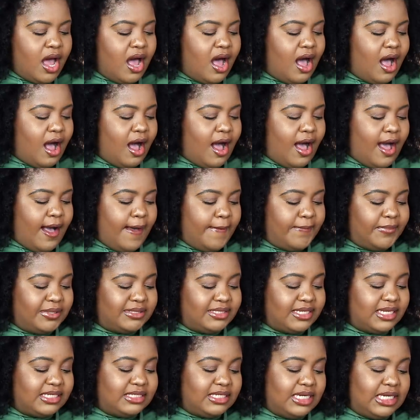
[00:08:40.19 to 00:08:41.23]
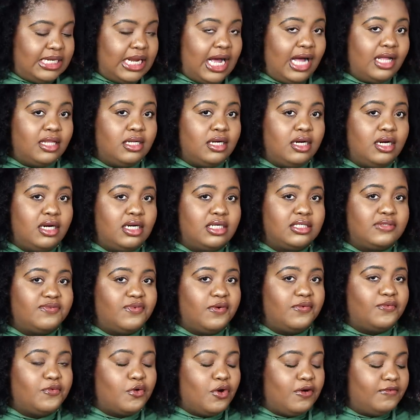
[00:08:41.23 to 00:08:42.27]
$16 for
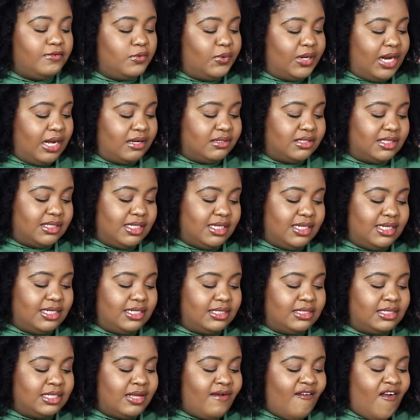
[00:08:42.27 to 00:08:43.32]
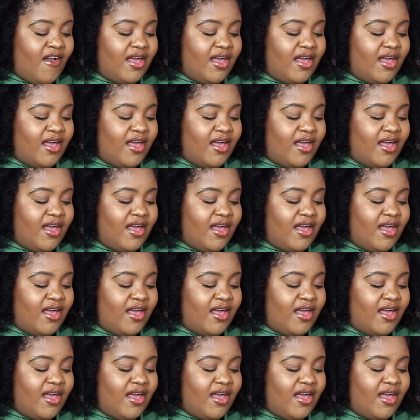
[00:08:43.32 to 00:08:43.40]
4 fluid ounces